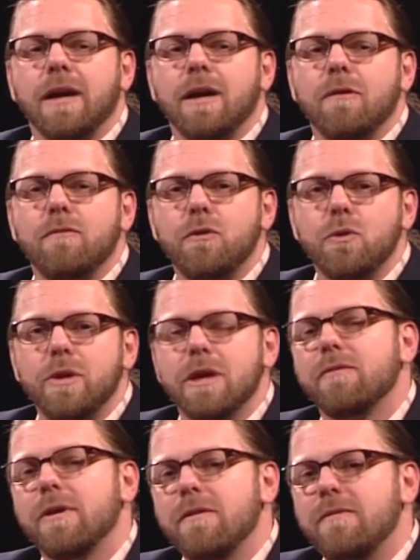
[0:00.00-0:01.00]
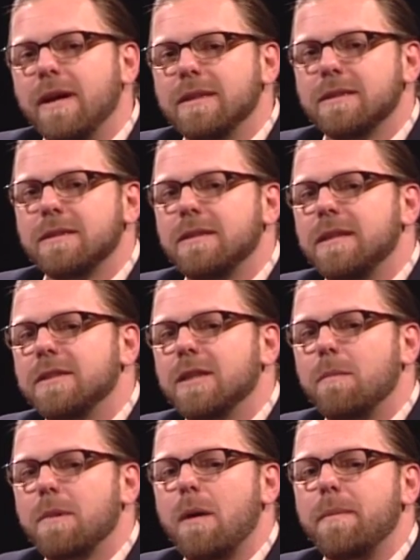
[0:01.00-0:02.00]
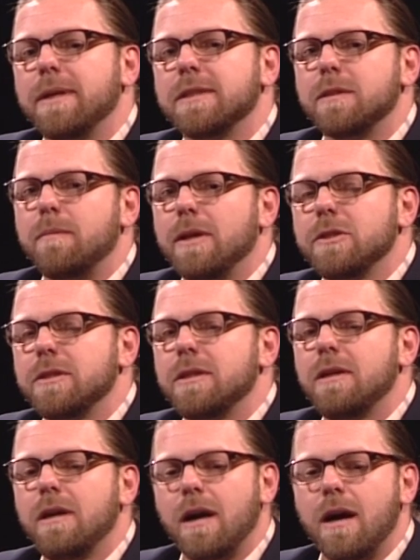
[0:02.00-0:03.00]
a few different events this upcoming semester